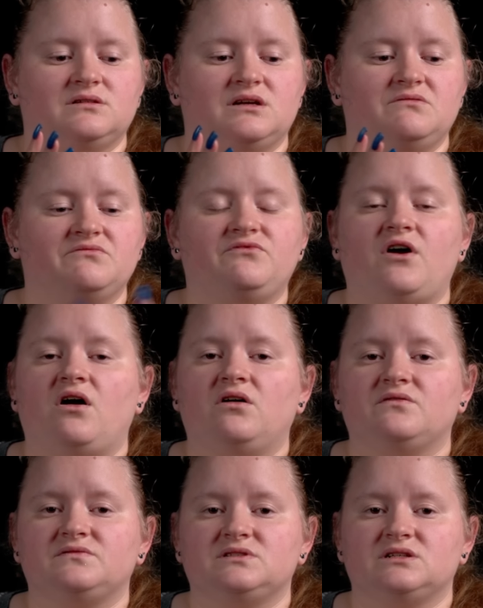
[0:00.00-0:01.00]

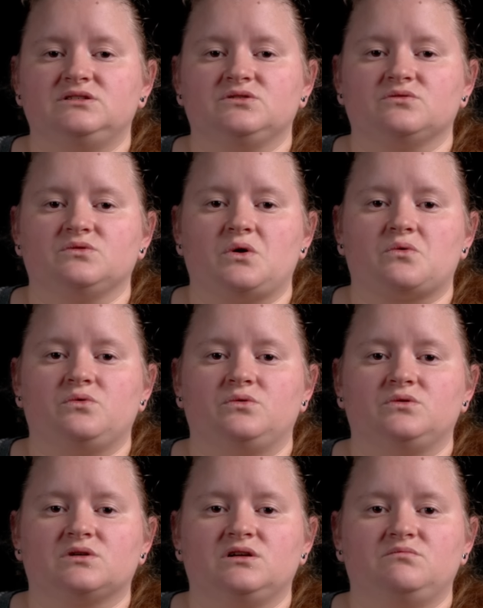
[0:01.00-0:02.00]
involved in your
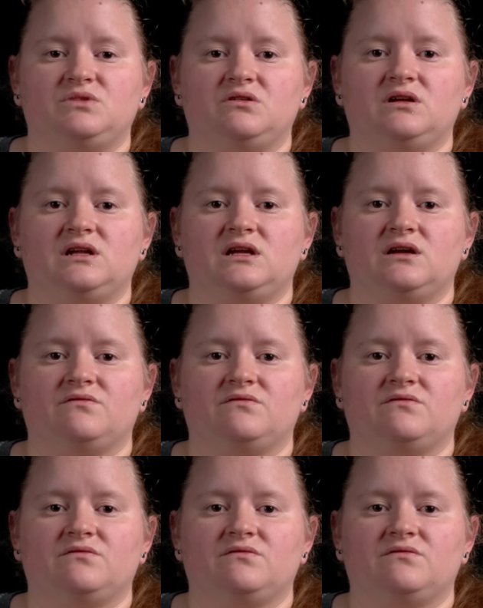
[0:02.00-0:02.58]
local community.